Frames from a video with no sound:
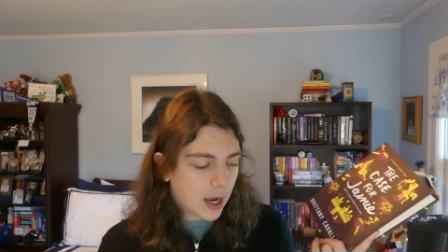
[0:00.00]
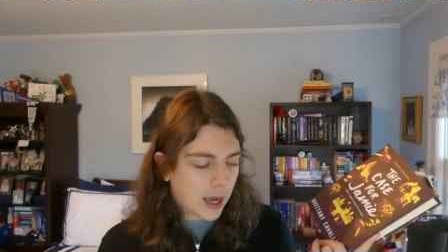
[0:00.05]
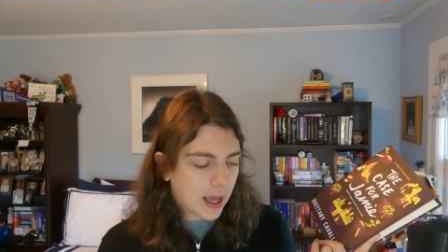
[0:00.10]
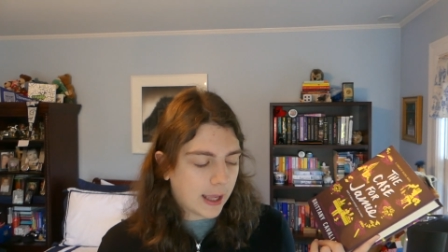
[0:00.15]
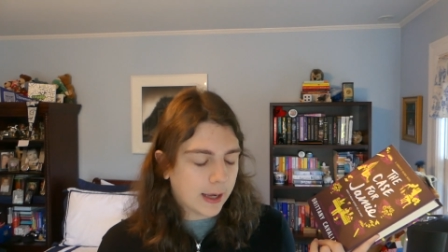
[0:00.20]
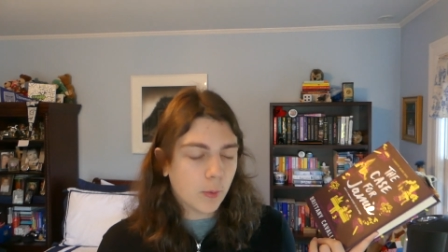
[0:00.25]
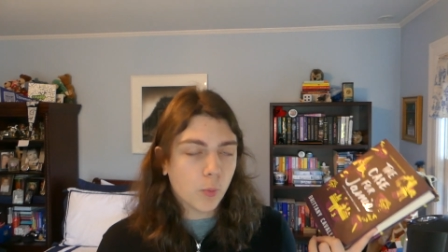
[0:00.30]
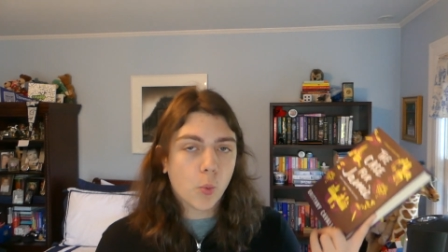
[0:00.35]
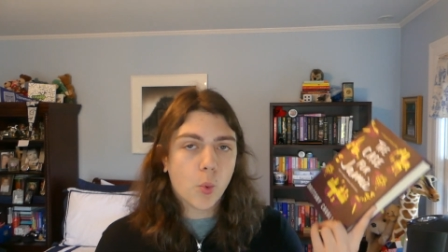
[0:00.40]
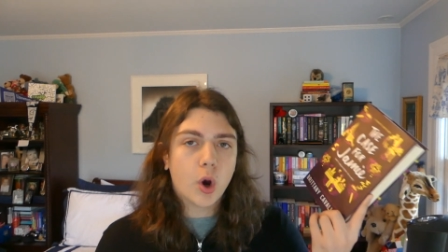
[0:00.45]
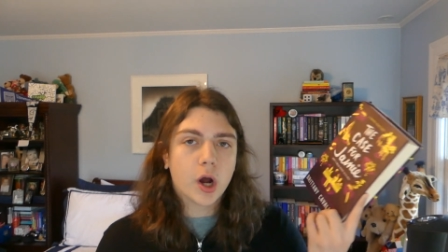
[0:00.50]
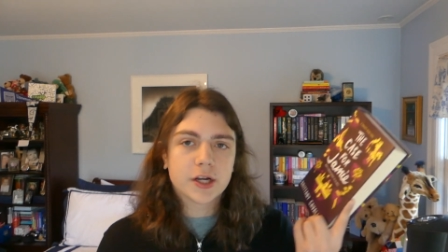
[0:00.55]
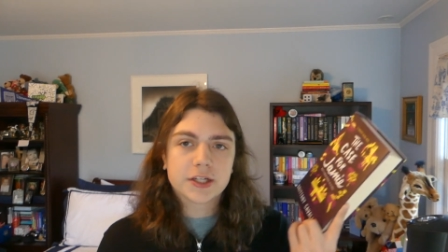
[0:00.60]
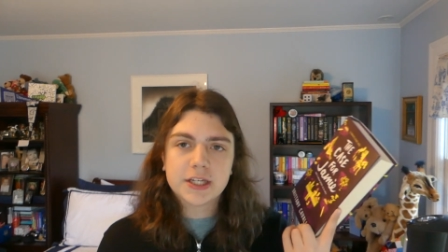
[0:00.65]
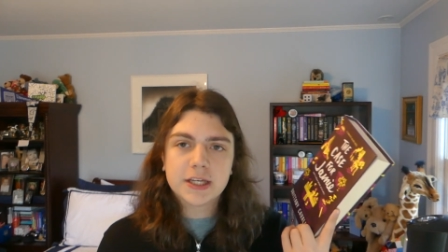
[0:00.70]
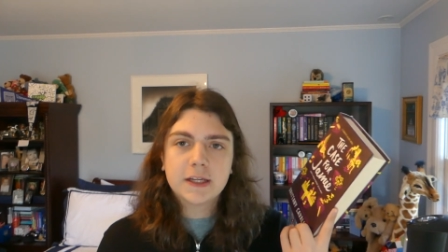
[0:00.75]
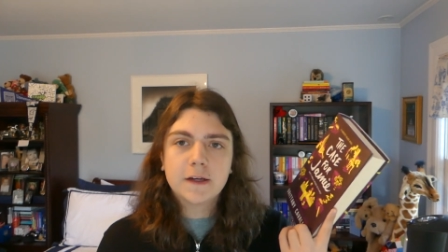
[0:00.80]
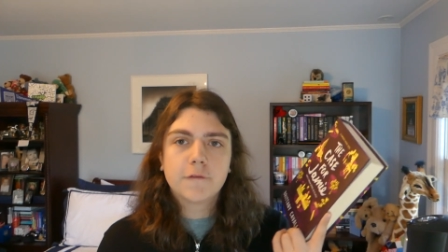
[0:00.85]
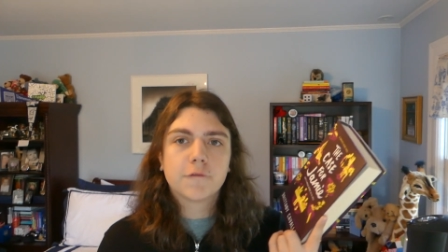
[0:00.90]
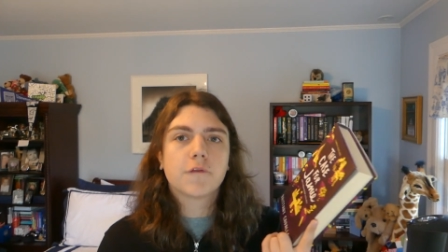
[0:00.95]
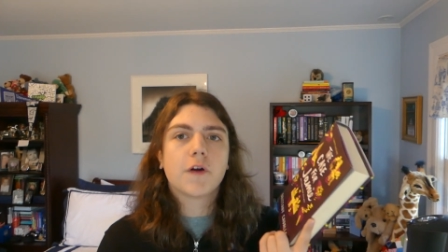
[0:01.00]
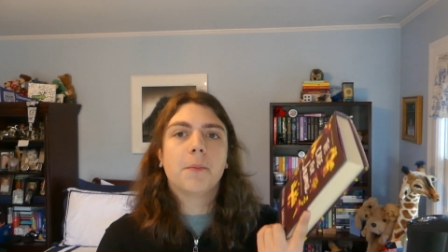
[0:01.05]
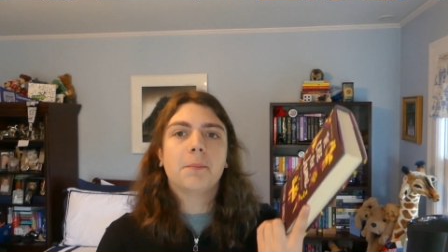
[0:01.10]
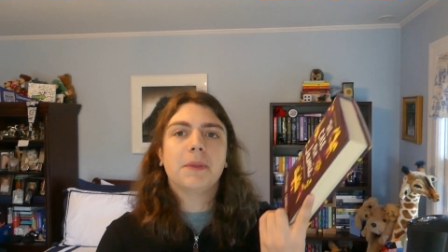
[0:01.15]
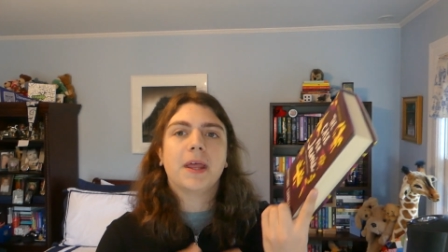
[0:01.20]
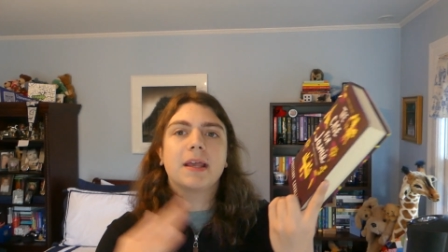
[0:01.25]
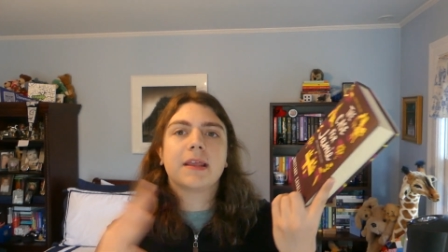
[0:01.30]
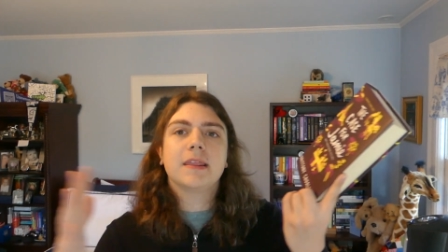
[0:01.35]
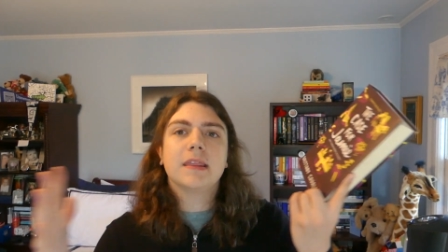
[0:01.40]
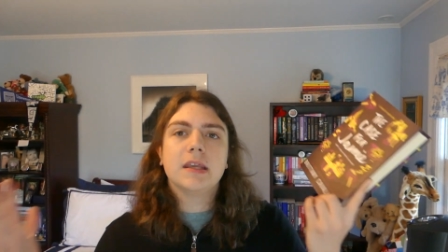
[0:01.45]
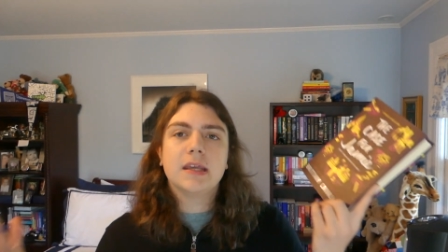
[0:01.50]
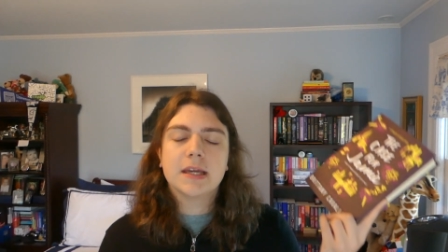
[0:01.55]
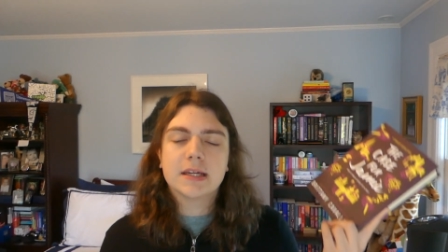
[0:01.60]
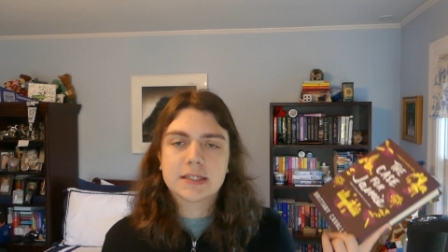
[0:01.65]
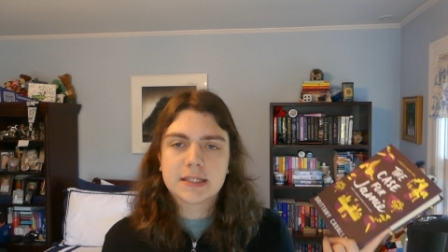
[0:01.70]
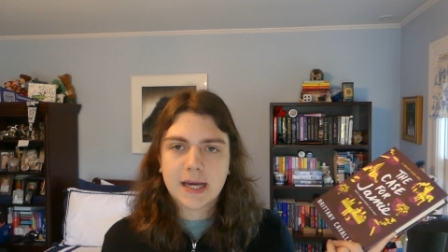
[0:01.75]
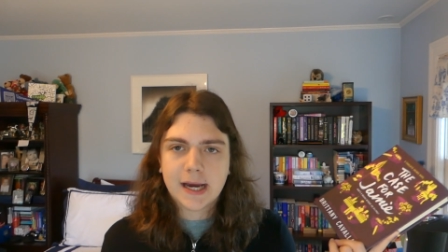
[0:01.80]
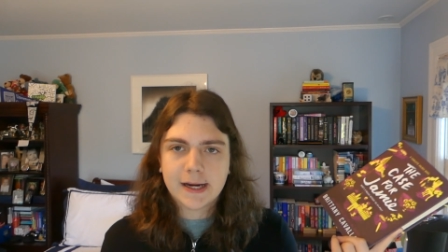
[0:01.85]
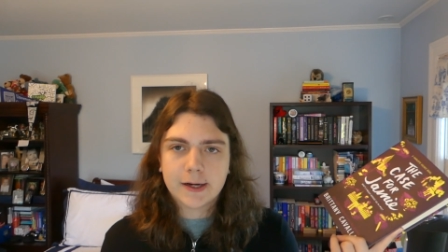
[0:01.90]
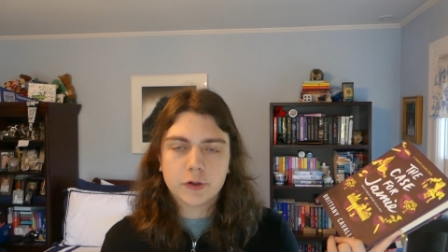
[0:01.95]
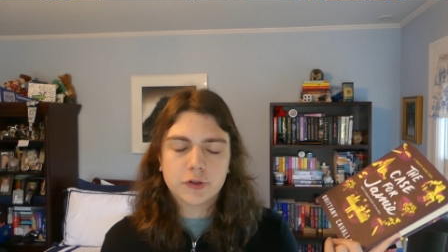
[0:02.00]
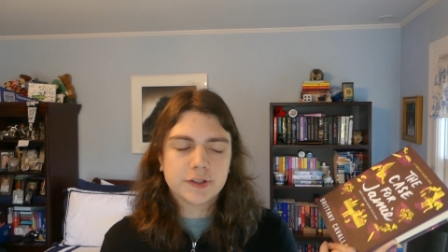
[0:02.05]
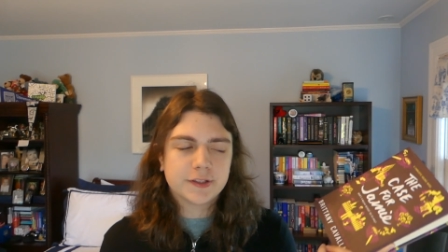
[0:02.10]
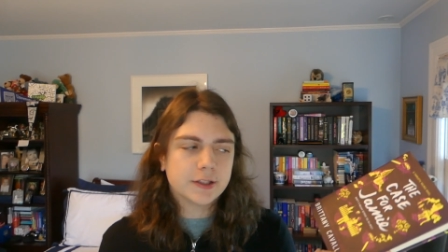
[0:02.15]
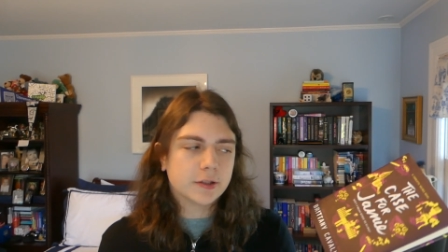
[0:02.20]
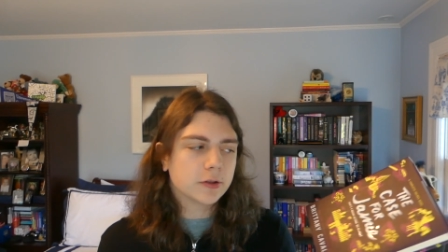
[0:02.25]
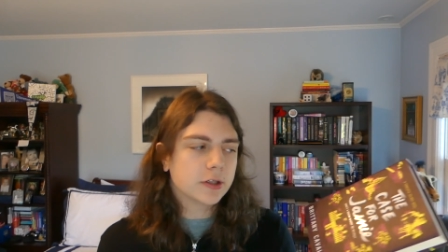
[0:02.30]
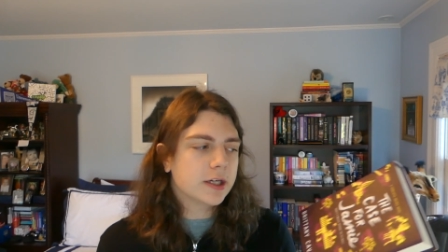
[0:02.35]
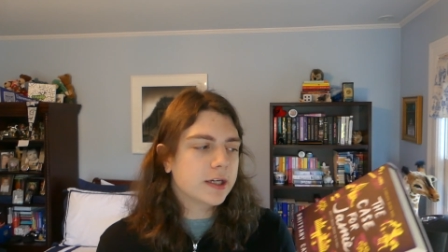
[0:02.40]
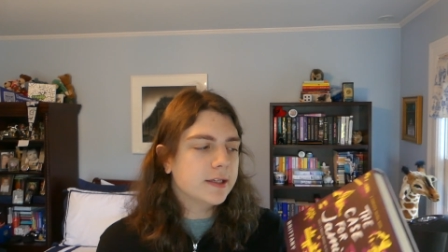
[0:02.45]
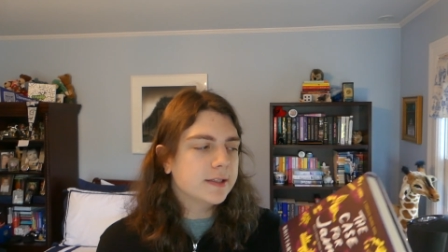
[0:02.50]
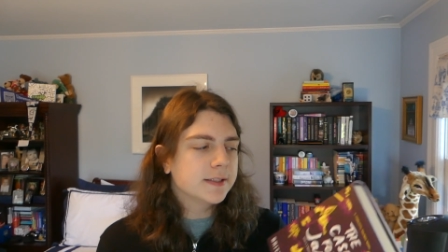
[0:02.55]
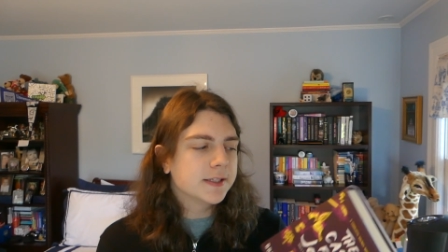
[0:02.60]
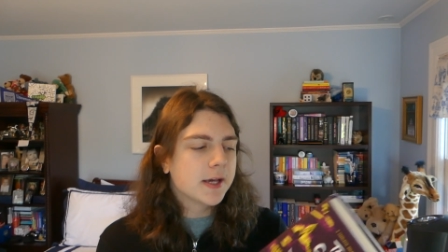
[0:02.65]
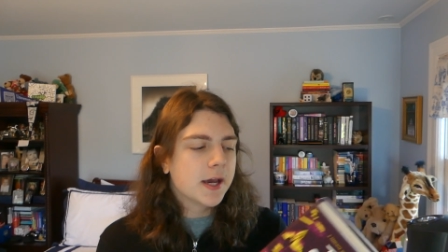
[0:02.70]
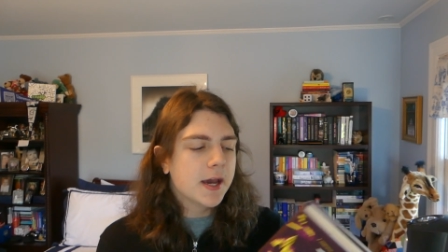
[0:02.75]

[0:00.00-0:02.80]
I wanted from like the entire series.